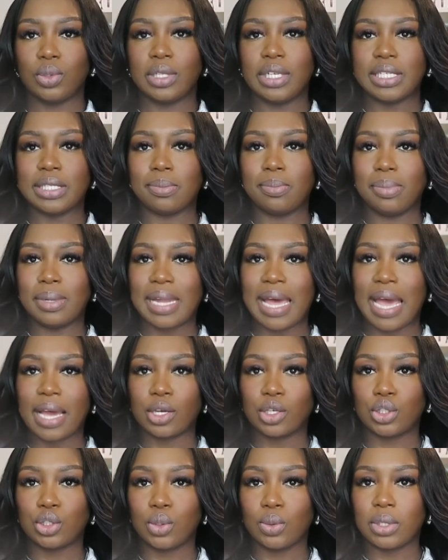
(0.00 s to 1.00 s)
this
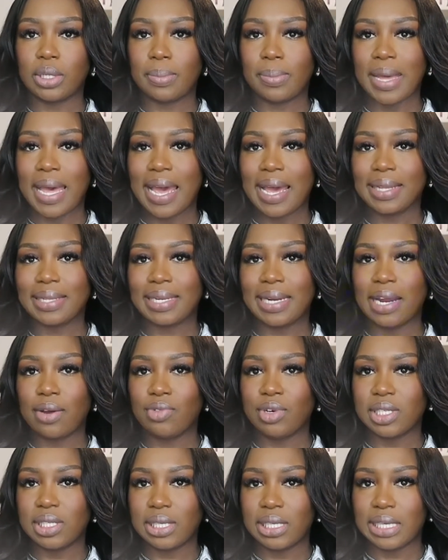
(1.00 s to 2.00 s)
black shoulder bag that I
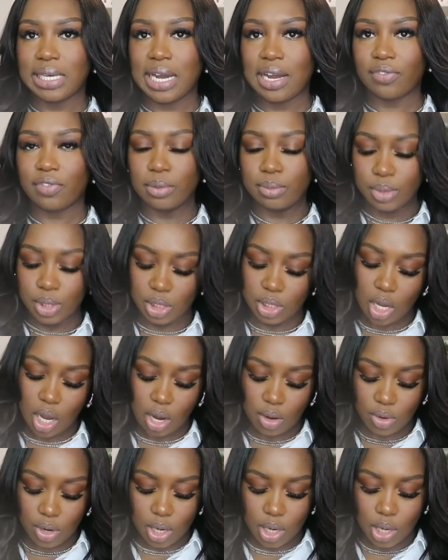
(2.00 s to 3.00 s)
recently got from
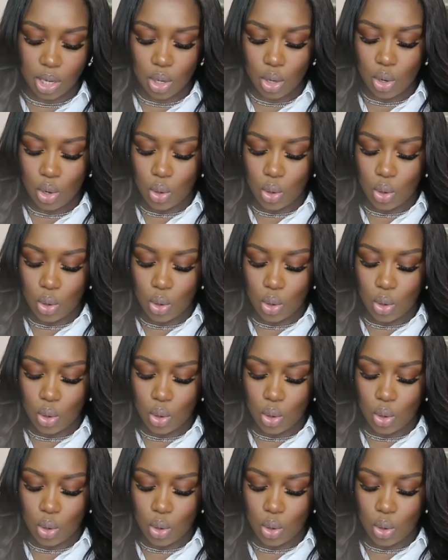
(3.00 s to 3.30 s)
Zara,